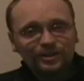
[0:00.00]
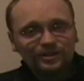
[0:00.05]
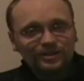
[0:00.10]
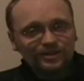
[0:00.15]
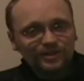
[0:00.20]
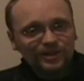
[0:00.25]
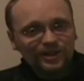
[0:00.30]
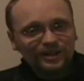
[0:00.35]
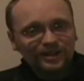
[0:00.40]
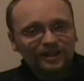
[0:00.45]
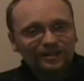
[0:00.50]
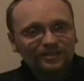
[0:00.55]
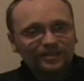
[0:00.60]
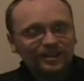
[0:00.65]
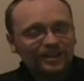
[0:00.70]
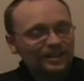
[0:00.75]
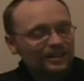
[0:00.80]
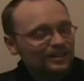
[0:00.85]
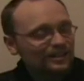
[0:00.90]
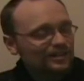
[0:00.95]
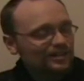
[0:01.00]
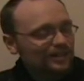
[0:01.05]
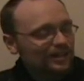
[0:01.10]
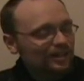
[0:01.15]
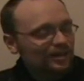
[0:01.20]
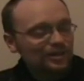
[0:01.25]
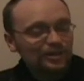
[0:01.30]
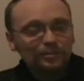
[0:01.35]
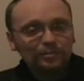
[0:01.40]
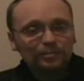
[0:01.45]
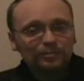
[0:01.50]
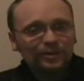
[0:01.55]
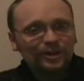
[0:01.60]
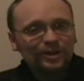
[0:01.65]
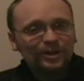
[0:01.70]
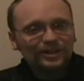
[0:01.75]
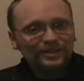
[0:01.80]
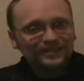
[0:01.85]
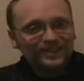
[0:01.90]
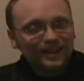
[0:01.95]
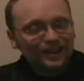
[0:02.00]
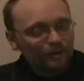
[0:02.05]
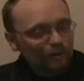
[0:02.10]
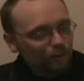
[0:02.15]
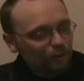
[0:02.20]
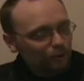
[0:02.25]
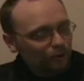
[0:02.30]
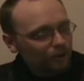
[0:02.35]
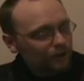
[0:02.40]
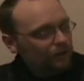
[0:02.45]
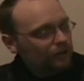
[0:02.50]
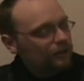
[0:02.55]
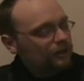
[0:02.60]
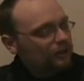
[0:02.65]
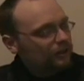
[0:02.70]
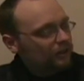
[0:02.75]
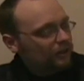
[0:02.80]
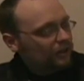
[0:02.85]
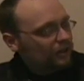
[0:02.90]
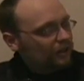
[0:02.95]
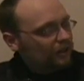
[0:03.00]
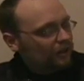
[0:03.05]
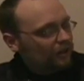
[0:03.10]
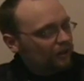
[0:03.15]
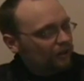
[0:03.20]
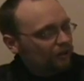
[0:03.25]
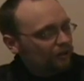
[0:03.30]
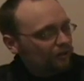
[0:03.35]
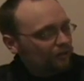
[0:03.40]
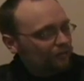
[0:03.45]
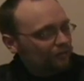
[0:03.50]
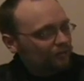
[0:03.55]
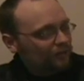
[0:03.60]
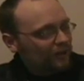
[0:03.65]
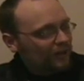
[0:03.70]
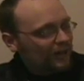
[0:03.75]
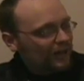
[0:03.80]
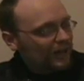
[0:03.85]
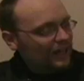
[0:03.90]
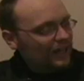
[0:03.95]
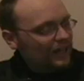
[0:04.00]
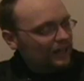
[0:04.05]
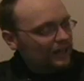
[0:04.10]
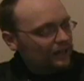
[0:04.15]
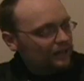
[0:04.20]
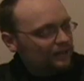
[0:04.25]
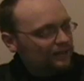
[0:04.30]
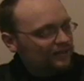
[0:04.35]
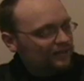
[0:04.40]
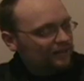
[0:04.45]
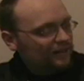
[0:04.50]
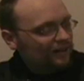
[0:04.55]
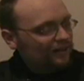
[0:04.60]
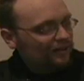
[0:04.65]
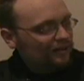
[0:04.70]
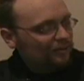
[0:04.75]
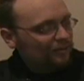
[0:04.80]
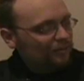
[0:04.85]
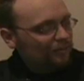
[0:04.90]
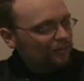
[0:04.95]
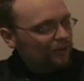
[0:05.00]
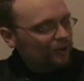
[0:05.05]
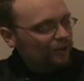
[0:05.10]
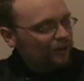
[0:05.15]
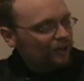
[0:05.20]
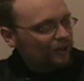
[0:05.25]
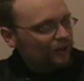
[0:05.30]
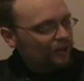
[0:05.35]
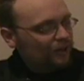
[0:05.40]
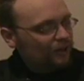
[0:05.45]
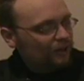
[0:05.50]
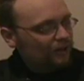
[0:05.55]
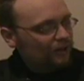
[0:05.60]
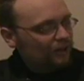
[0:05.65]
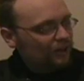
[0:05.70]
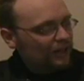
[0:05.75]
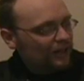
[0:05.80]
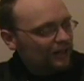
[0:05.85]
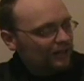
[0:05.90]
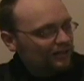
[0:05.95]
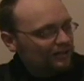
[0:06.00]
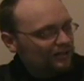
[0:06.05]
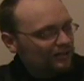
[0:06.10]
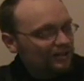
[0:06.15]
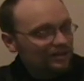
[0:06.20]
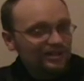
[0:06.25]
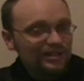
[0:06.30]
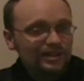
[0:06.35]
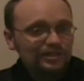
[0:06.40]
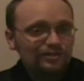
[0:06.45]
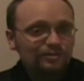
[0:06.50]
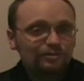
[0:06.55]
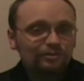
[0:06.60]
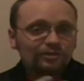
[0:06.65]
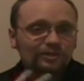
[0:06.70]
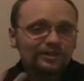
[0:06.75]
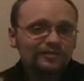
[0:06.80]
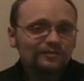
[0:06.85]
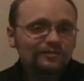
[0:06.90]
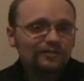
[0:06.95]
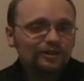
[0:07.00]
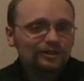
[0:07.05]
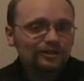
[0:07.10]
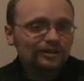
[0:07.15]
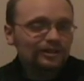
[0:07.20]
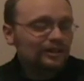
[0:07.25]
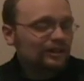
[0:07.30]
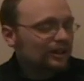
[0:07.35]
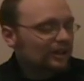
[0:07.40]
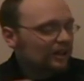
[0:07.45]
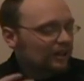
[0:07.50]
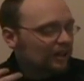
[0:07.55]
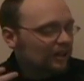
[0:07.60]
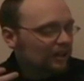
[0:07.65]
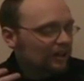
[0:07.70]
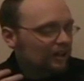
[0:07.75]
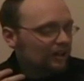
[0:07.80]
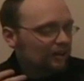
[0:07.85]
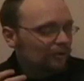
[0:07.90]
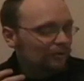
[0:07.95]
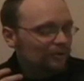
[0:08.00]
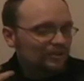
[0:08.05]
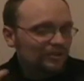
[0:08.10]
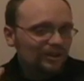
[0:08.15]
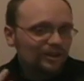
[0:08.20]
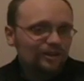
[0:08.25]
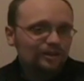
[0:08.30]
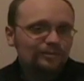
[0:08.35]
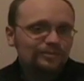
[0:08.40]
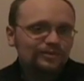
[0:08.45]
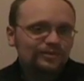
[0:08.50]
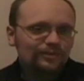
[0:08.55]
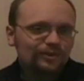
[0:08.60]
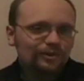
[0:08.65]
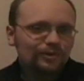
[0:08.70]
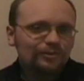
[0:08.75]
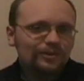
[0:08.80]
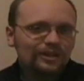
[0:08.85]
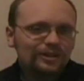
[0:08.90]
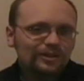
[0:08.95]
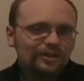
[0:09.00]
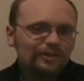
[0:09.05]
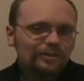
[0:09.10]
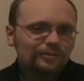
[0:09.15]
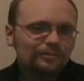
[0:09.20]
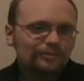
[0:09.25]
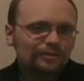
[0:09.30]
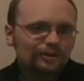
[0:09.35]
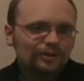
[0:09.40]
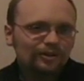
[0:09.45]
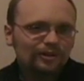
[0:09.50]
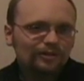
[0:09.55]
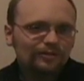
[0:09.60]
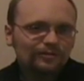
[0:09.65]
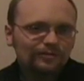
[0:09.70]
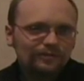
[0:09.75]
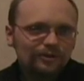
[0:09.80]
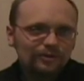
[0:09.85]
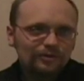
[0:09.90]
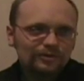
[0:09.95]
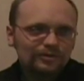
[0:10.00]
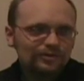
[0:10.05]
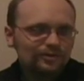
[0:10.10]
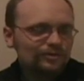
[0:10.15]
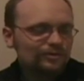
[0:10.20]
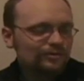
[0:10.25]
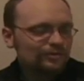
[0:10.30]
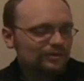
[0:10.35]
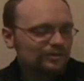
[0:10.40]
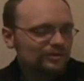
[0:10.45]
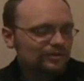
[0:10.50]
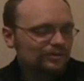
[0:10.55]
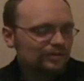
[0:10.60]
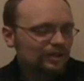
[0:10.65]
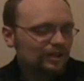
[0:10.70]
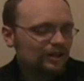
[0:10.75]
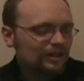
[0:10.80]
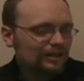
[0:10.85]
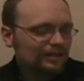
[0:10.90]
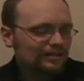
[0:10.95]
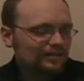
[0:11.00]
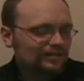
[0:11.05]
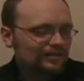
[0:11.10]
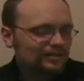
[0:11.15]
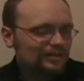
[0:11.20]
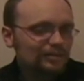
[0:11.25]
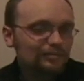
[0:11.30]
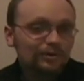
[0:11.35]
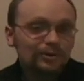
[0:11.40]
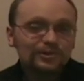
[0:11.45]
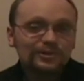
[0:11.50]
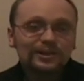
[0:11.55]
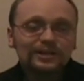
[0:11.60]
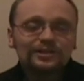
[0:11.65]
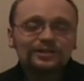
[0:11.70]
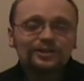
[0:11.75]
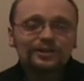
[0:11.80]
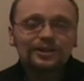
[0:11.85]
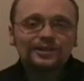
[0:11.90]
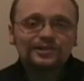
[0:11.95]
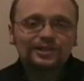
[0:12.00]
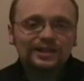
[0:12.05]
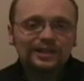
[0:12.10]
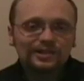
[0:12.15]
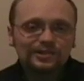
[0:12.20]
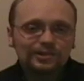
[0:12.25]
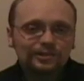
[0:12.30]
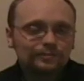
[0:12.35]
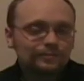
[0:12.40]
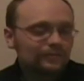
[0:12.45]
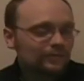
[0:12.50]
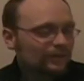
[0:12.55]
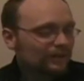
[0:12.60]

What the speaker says: You can check it out online at scholarshipamerica.org. And Scholarship America has a disaster relief fund, which helps low-income Gulf Coast students seek post-secondary education.